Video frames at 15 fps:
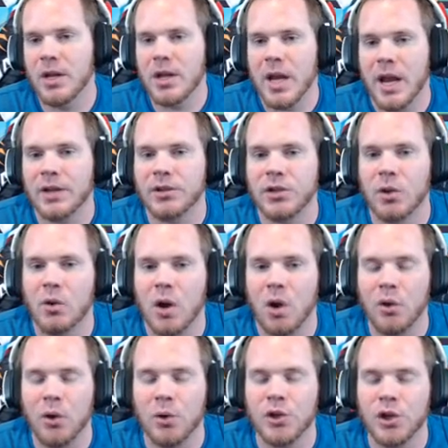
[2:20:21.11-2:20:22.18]
And so
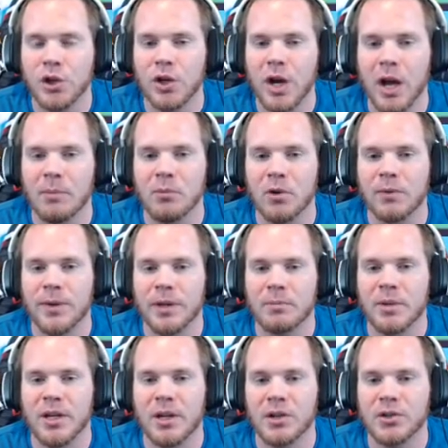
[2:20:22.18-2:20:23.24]
although you're not moving
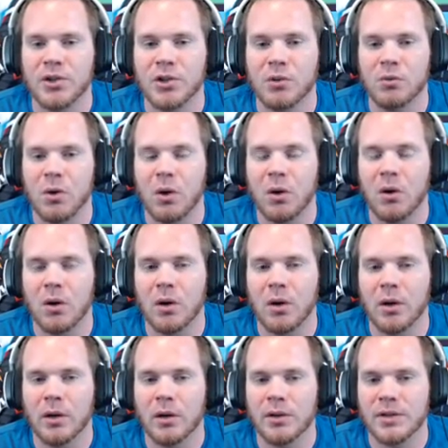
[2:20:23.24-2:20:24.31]
because you
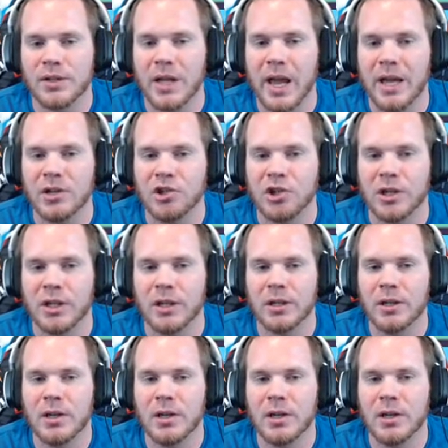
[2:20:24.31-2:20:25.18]
are slashing,